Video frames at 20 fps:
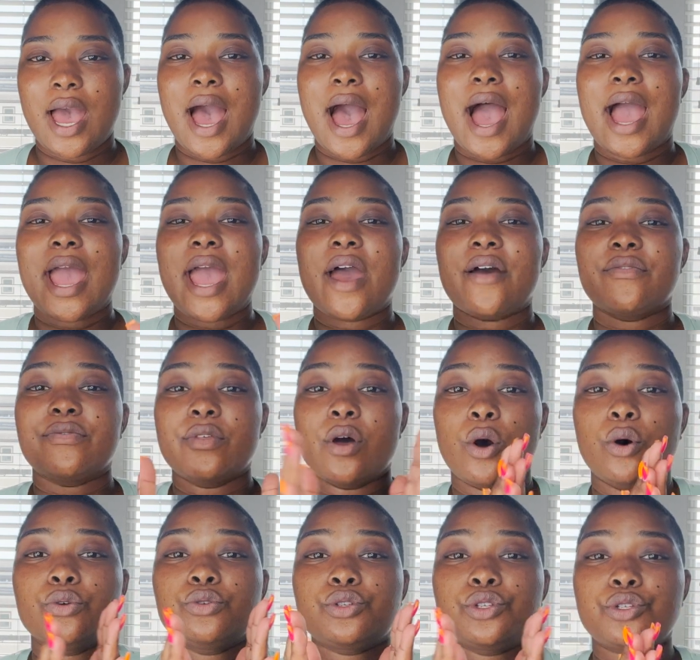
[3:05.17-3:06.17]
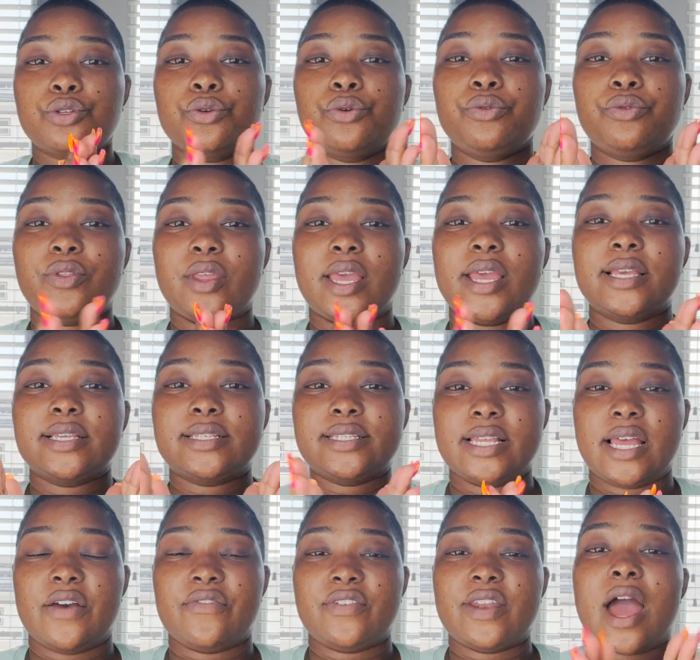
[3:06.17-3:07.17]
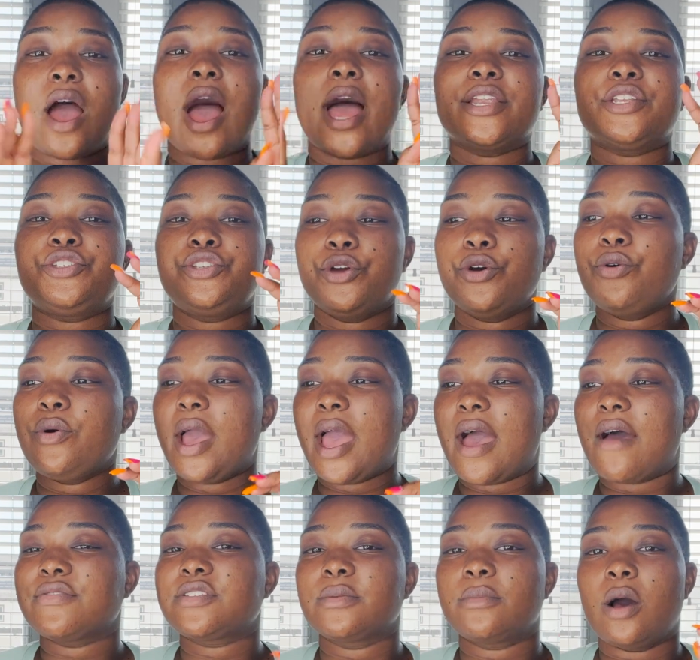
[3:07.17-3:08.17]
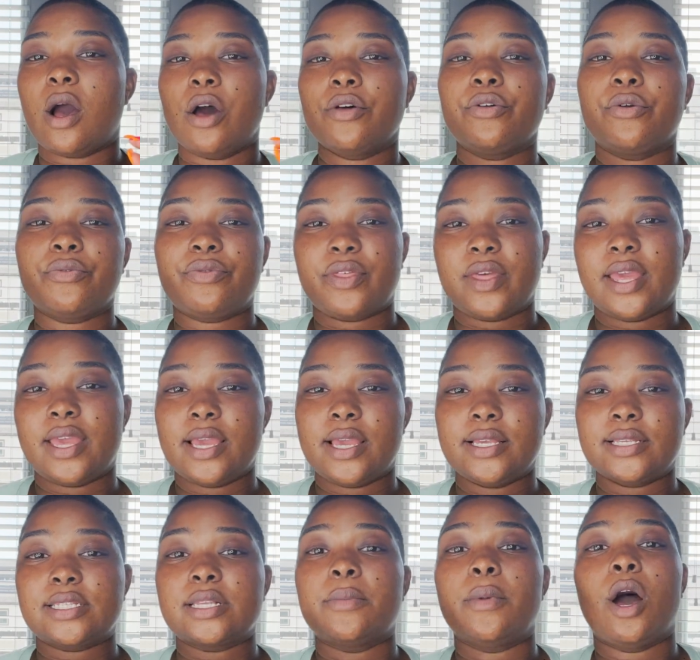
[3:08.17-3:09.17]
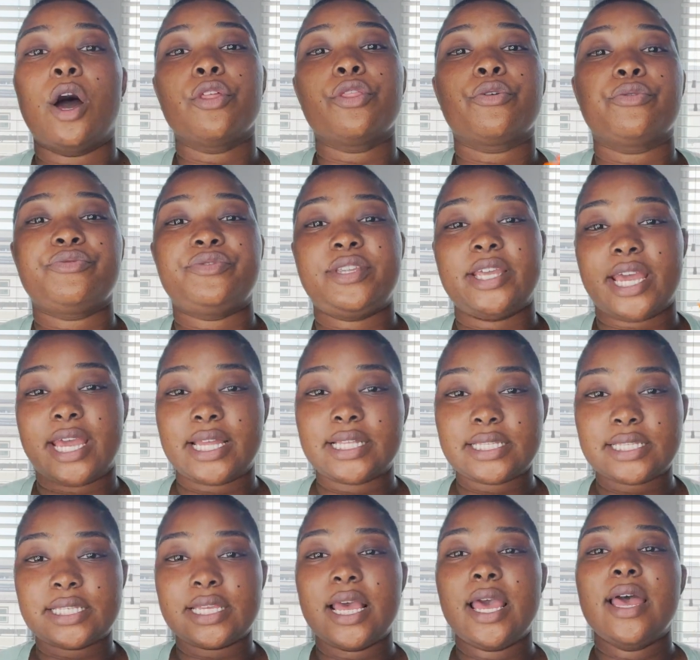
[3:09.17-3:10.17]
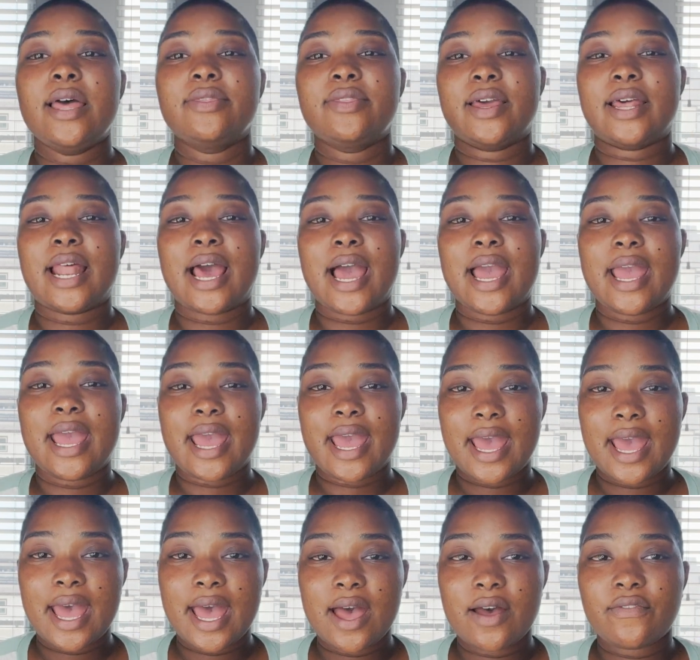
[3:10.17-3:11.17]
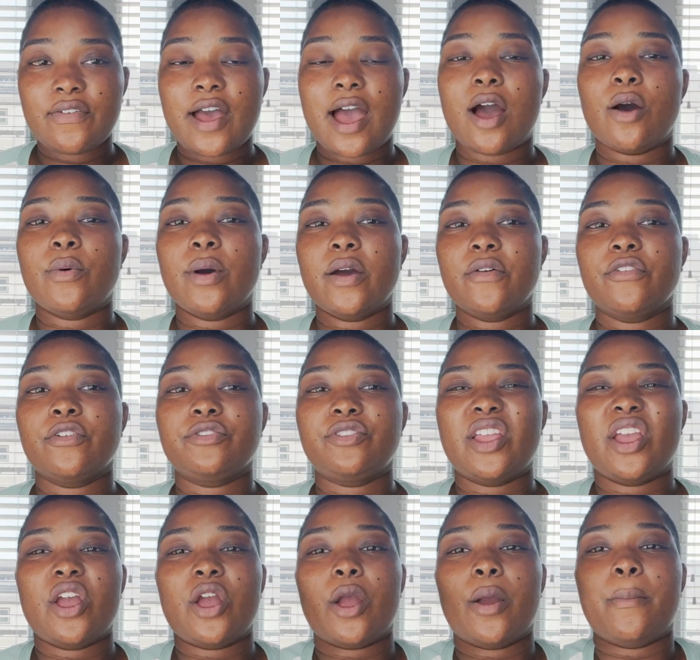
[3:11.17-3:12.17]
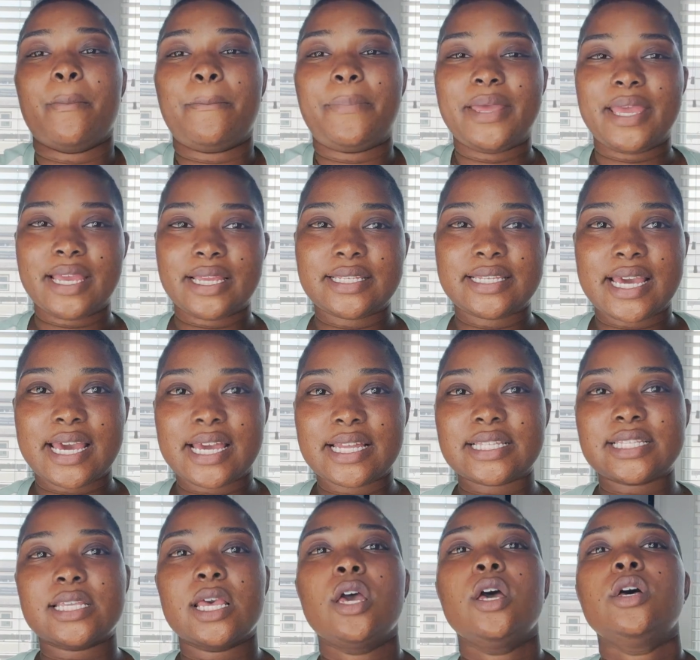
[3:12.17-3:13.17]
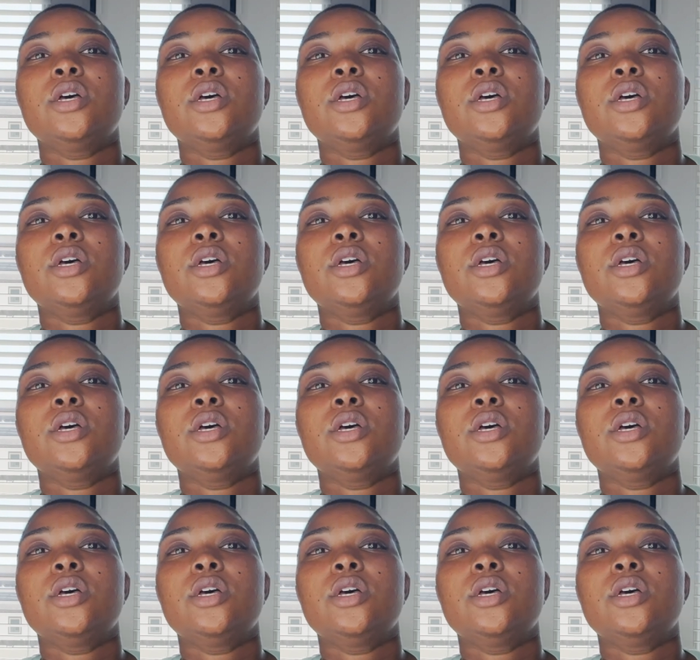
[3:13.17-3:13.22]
I have those two things left. Now I do have some other things, some other debts that I have. However, they aren't big debts.